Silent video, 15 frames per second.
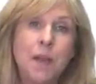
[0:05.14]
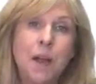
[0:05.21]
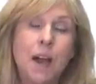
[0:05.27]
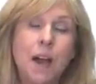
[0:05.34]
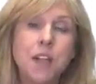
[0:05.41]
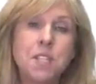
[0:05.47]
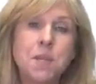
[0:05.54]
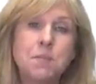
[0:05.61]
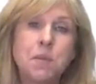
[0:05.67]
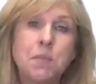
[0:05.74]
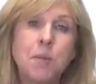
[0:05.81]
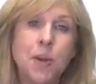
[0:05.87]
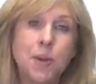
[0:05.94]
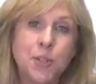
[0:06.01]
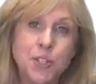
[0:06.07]
the concept of
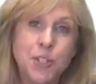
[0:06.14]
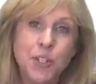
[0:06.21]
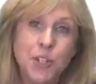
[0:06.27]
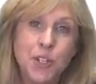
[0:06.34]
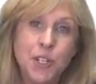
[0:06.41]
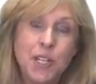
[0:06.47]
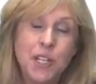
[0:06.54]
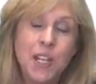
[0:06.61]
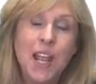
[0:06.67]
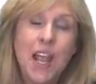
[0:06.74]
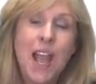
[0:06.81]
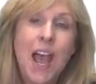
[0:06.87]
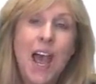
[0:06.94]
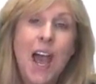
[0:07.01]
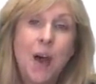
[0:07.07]
personhood
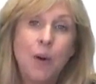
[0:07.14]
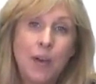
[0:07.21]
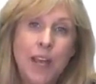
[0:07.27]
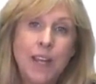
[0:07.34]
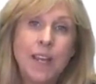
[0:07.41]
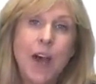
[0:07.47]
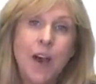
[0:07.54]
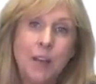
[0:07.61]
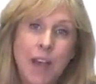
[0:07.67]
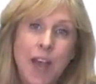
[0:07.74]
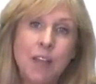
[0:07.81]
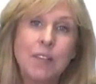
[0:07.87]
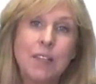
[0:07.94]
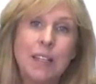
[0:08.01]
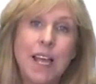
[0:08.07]
how
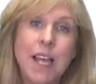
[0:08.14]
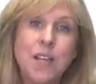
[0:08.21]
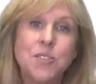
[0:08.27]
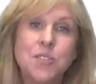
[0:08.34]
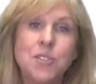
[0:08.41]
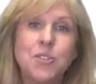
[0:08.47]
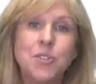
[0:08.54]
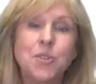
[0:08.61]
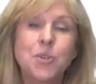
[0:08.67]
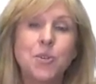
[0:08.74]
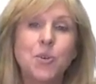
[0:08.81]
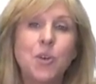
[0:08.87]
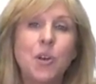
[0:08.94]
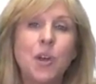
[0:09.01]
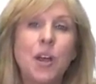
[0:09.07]
that relates
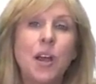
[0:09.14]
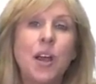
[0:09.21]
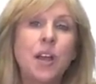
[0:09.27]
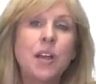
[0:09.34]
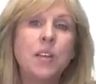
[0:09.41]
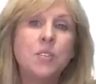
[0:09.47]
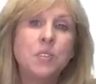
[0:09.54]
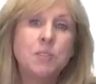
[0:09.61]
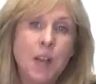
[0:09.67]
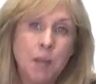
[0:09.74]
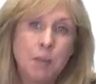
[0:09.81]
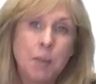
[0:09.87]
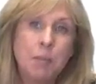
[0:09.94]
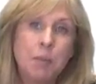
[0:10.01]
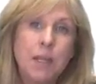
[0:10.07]
to
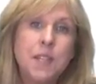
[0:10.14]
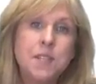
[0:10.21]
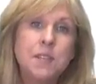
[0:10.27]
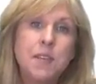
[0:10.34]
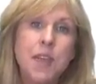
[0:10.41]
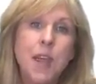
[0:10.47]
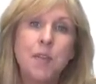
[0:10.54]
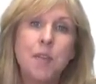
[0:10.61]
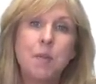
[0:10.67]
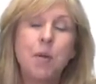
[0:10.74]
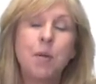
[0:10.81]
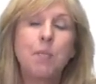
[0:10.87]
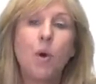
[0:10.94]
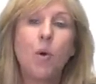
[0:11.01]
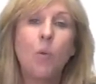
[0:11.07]
developing plans of care that
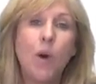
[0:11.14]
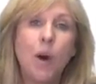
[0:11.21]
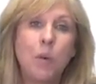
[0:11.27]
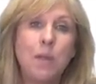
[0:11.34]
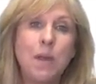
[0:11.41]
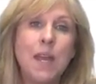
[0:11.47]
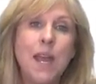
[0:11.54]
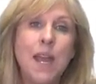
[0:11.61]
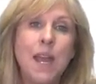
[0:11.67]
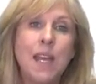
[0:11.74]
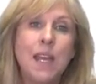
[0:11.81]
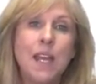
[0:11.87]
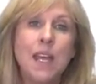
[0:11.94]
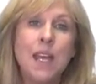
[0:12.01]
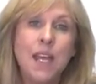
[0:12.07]
promote
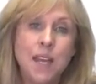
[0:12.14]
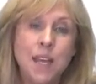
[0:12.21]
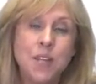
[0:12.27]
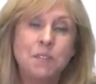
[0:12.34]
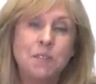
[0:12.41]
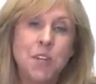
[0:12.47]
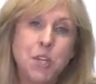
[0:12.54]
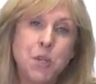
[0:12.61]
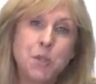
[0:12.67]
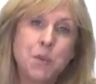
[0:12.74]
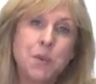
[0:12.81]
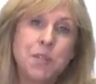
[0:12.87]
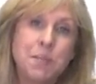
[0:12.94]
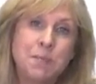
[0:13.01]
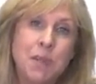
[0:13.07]
well-being in individuals
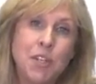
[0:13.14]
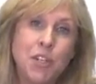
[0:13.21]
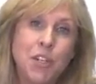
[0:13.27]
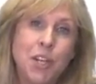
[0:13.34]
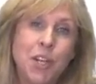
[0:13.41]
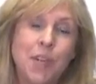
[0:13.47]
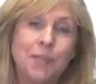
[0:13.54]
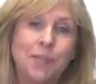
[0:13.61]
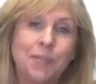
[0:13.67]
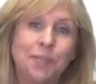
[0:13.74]
with dementia.